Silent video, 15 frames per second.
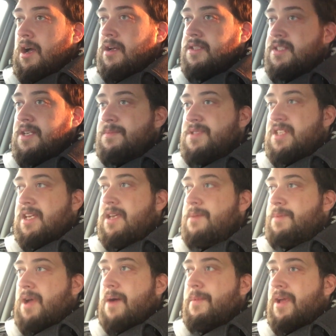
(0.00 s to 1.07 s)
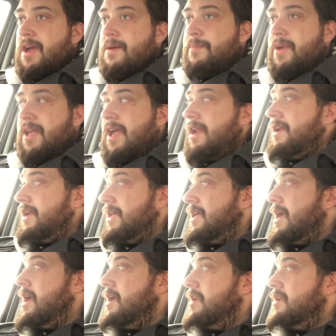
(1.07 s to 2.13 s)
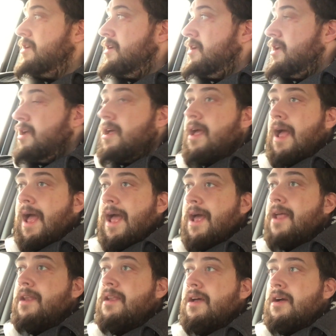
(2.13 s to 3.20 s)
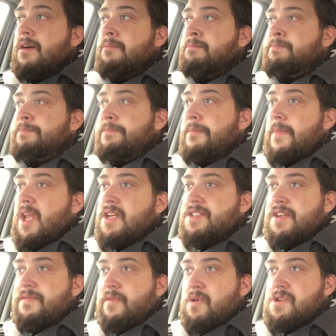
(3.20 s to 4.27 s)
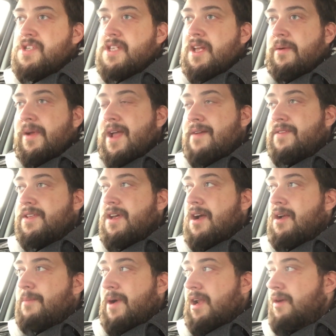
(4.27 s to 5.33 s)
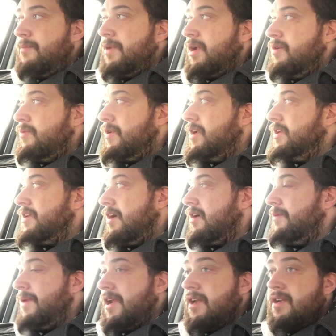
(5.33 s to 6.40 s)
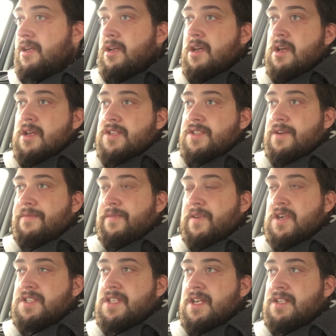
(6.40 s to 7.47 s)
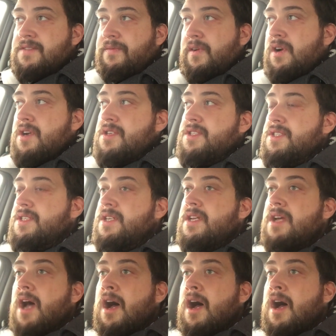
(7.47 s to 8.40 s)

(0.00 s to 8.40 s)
seems to keep coming up again and again. And it's unfortunate that we have to talk about it, but we're going to talk about it. So first things first,